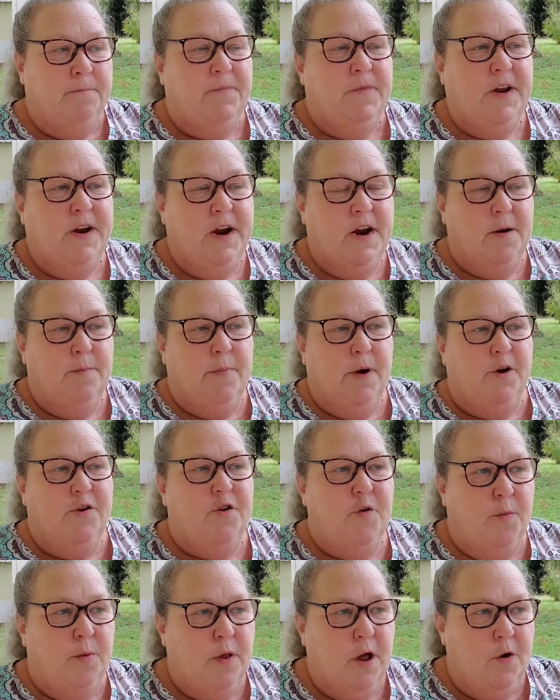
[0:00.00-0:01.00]
They did a bunch
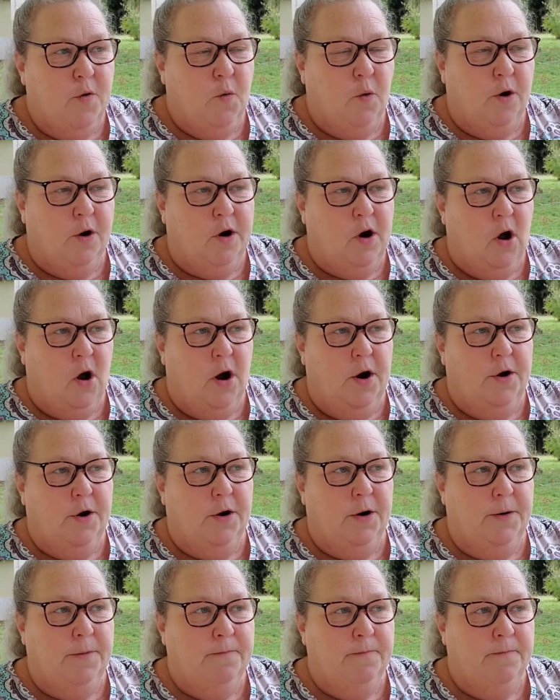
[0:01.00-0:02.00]
of blood work on
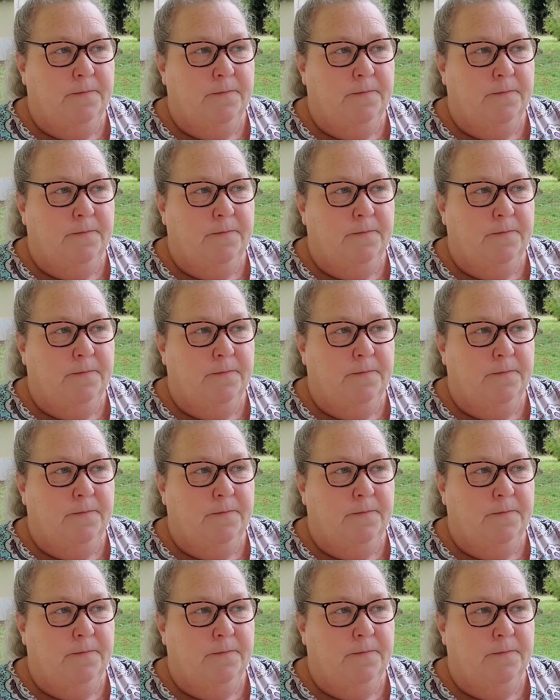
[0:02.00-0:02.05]
her,